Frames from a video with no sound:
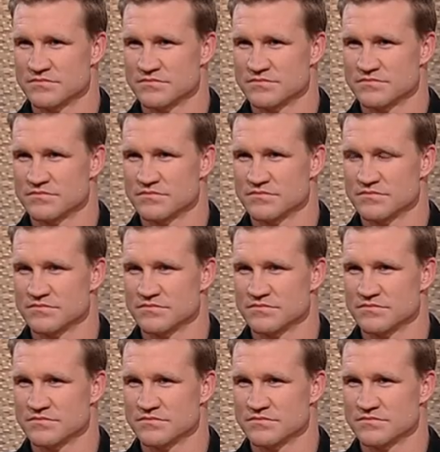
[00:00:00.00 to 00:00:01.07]
to even to you
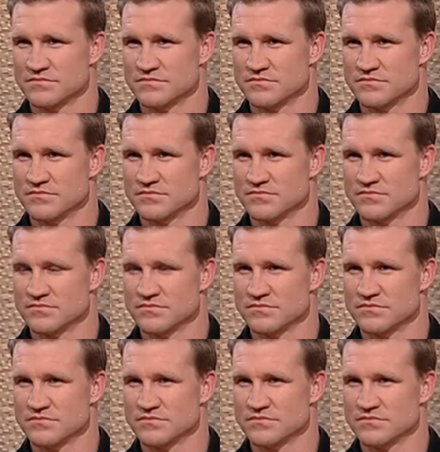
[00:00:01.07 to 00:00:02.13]
as the as the
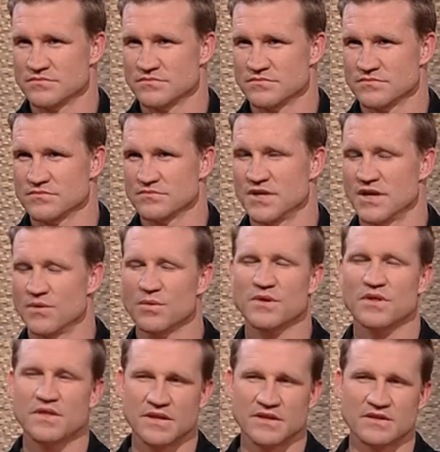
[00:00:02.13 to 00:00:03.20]
Coach him, waning. Yeah, well,
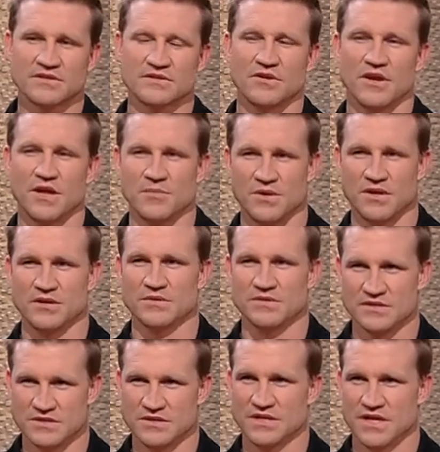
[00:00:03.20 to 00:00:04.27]
the thing that's not
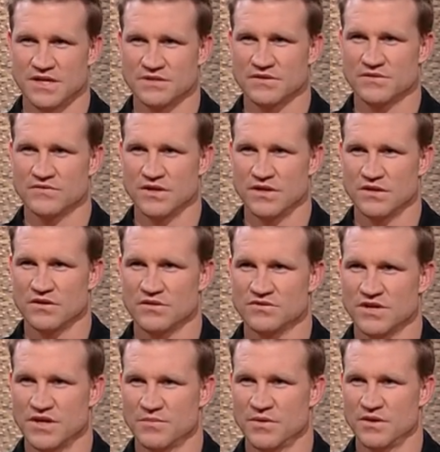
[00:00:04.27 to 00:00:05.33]
ambiguous is he has a three year
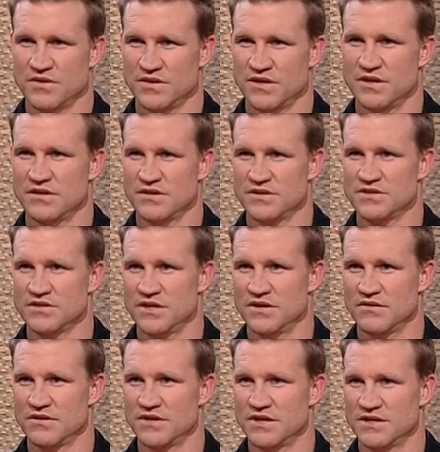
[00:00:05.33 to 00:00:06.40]
contract beyond the end of this
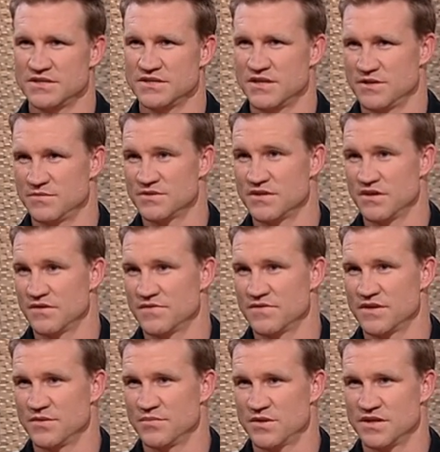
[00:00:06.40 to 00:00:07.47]
year, and he said himself
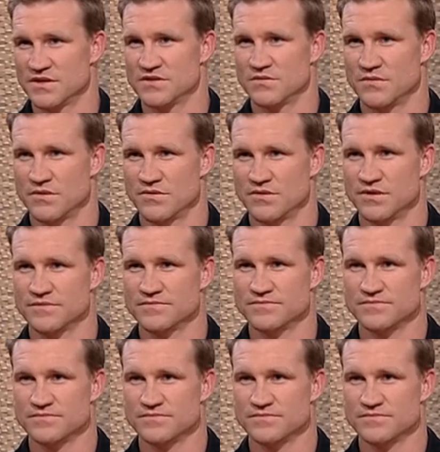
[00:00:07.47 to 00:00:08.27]
that he plans to honour it.